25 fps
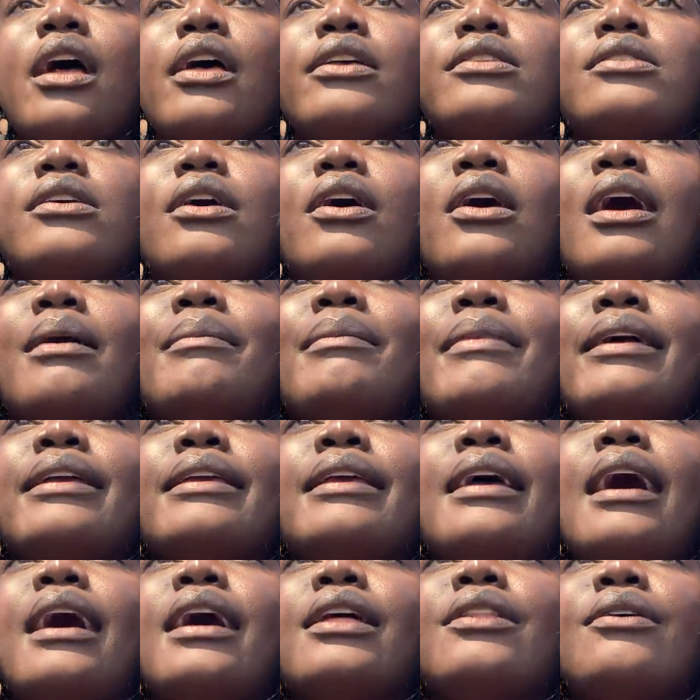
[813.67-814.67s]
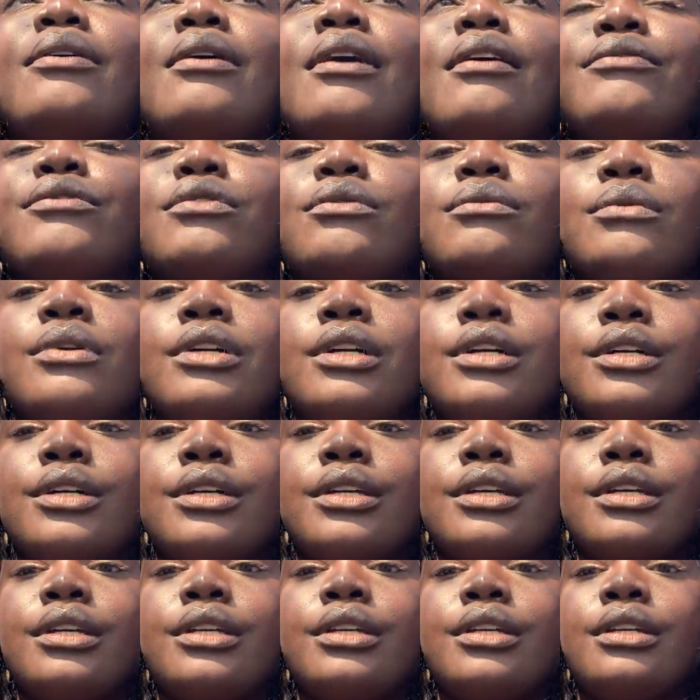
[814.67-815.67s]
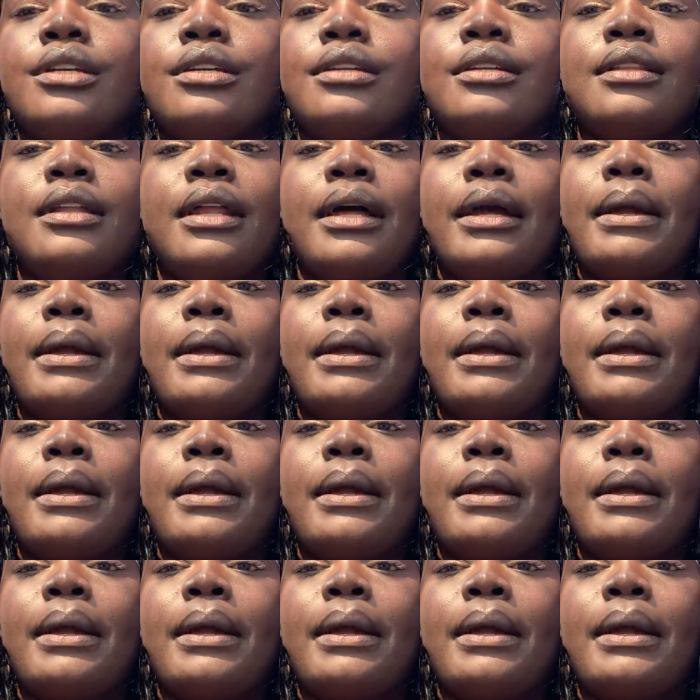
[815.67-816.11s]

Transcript: So I'm like, yeah, no, after work he